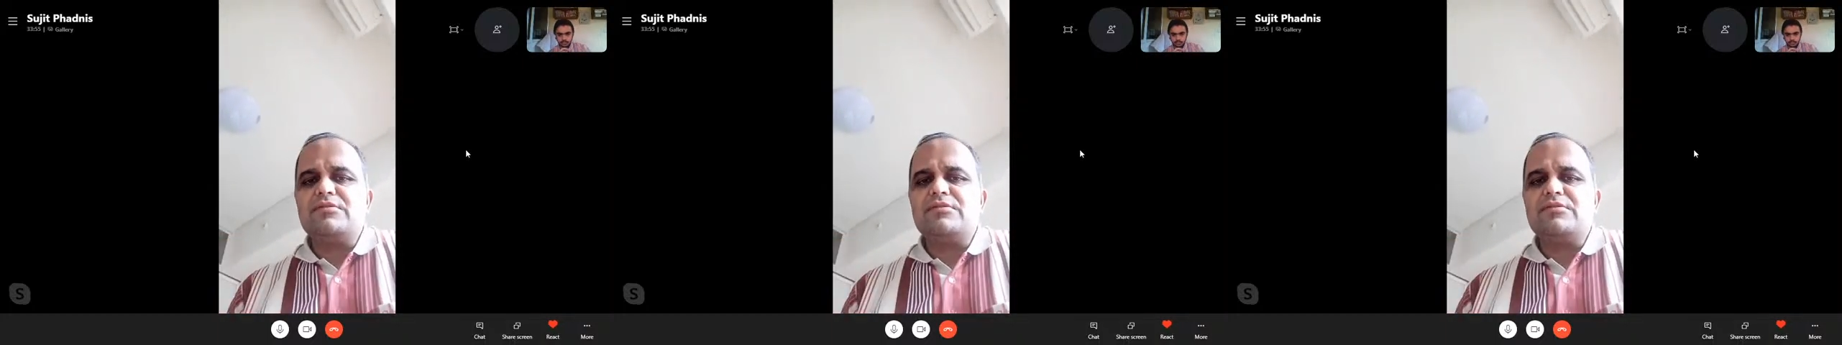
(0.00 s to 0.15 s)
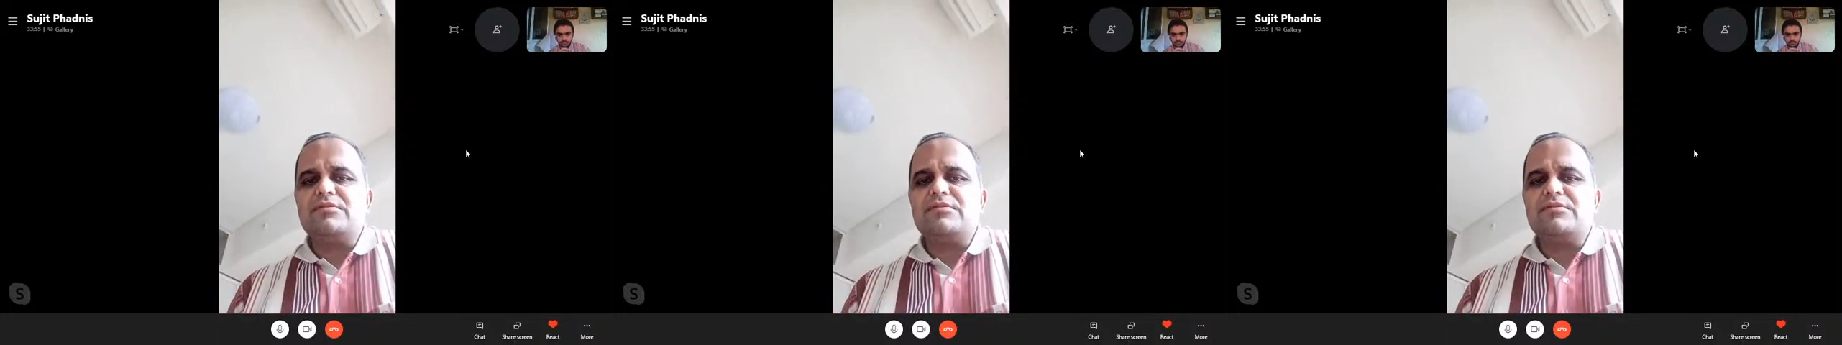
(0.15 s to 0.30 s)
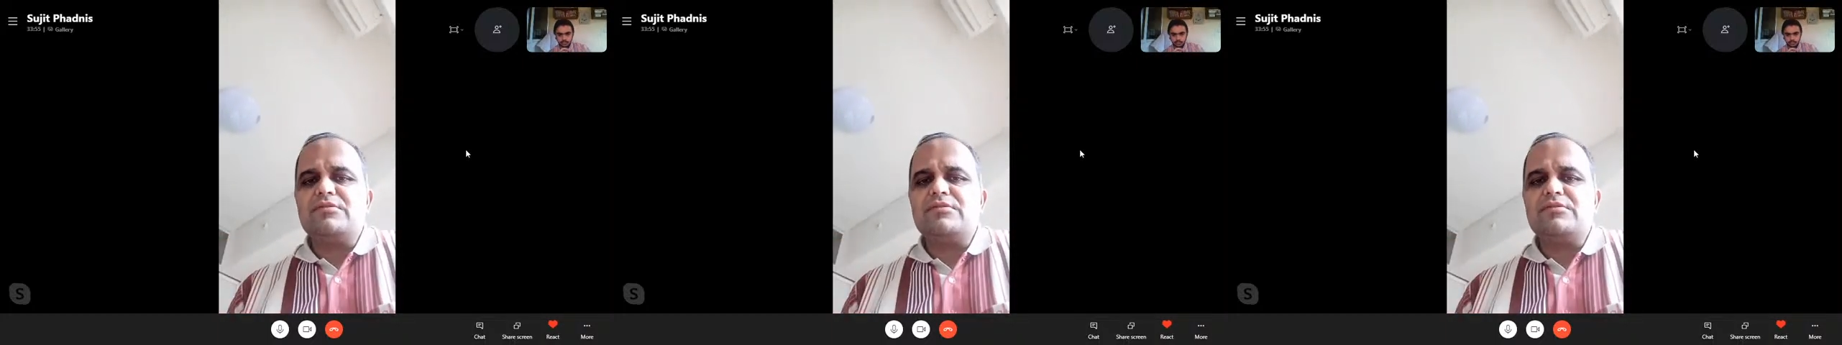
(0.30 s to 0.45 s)

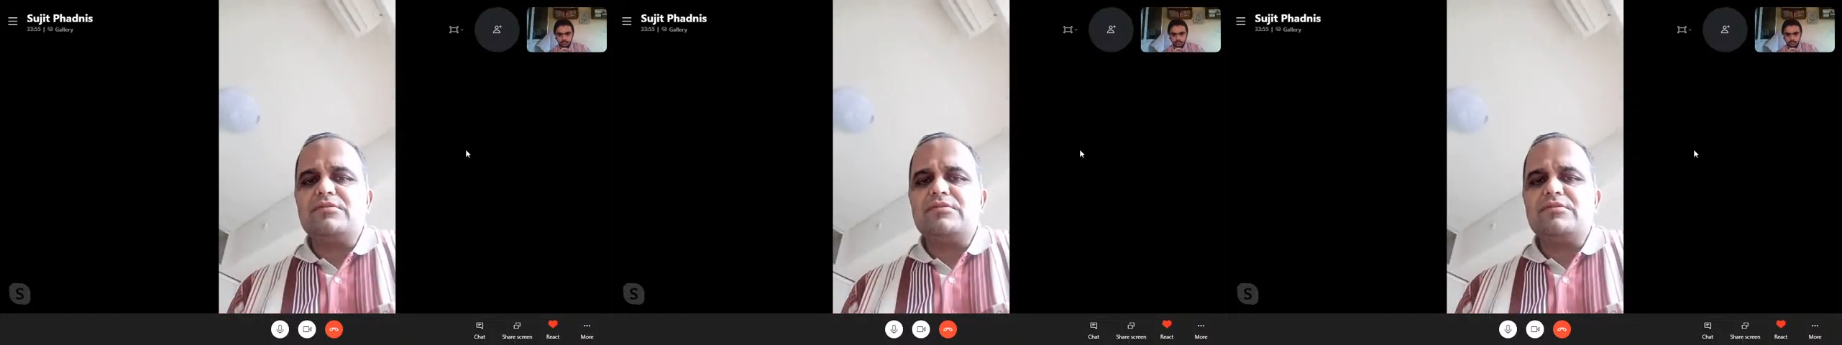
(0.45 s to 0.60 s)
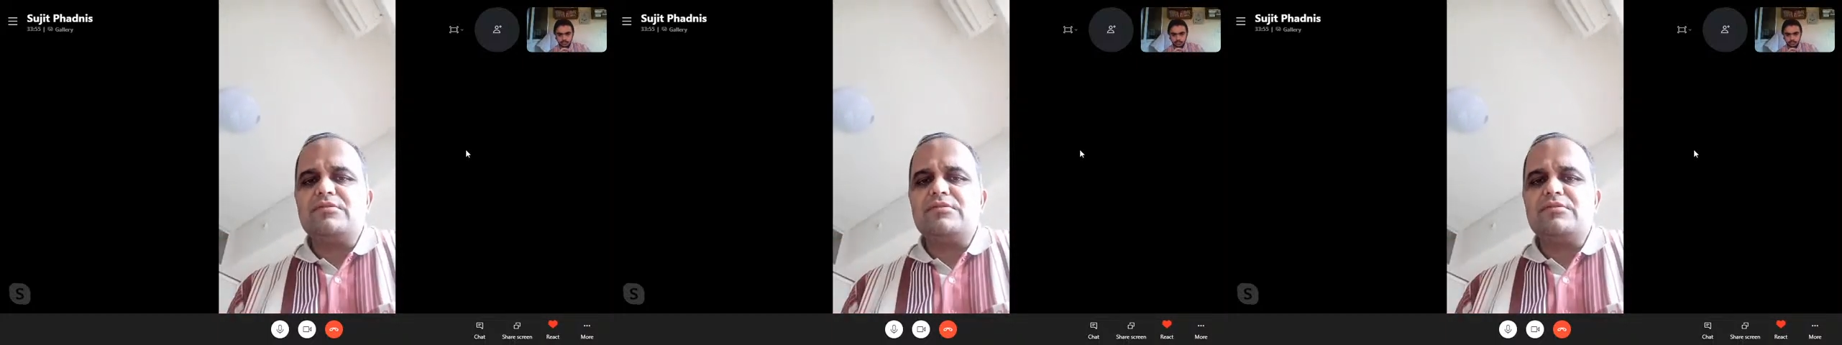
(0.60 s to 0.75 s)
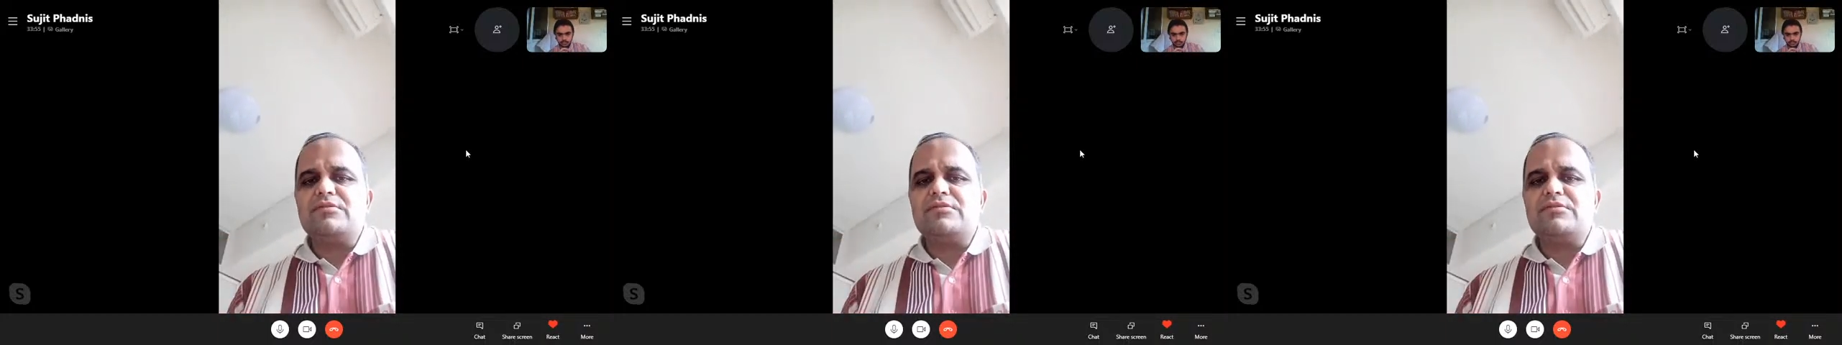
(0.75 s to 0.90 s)
basically
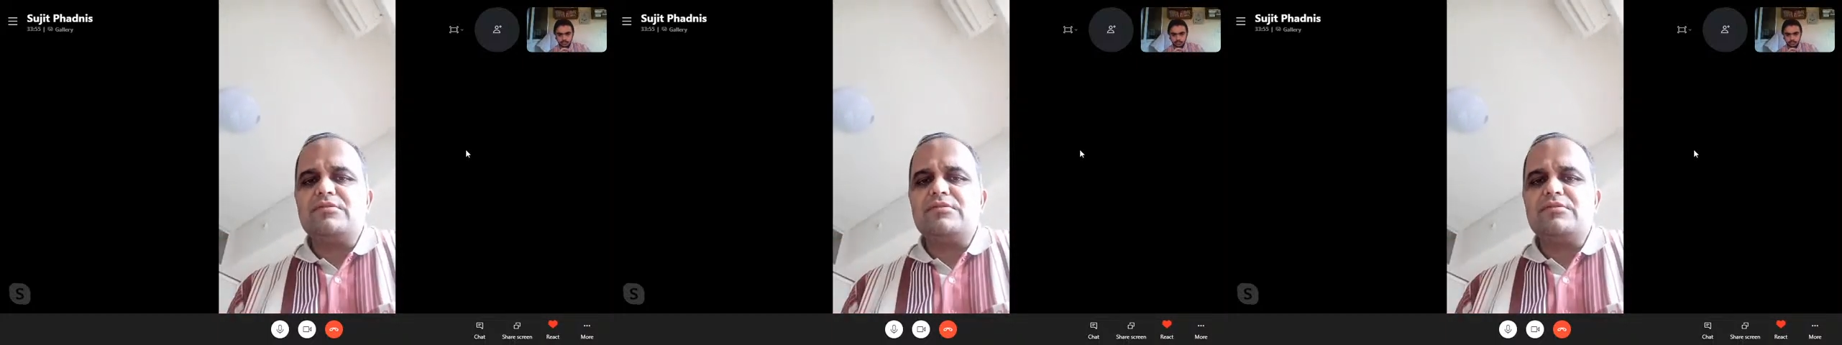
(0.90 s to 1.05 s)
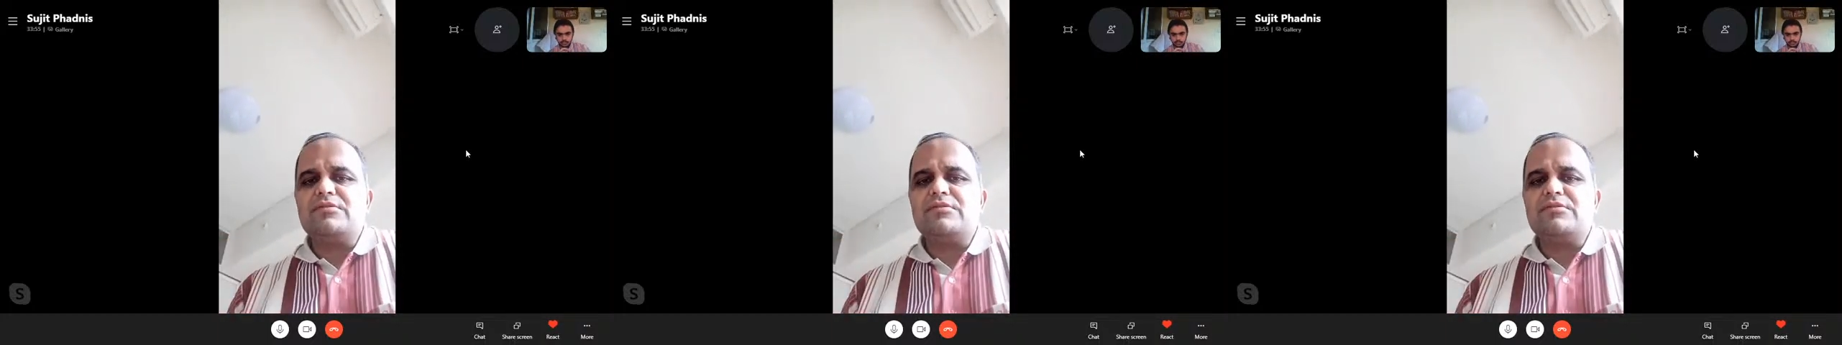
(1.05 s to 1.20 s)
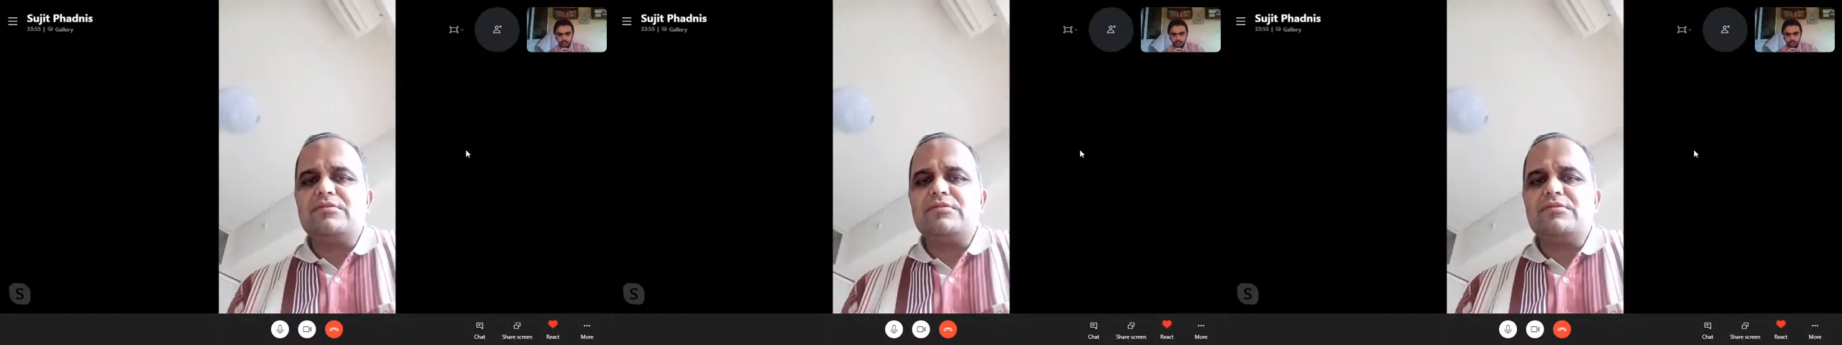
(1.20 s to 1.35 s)

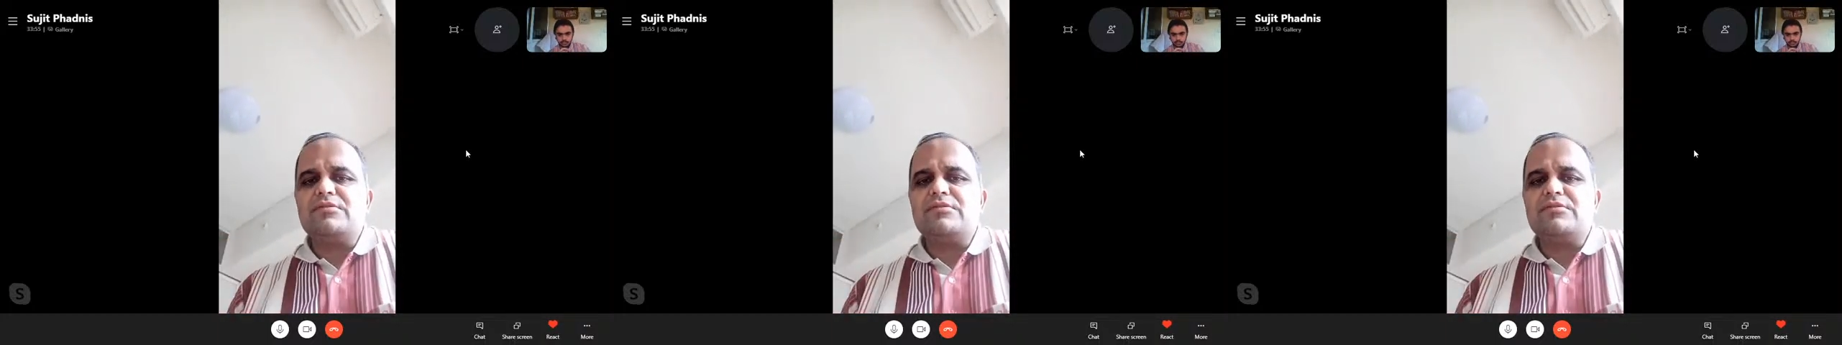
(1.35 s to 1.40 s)
our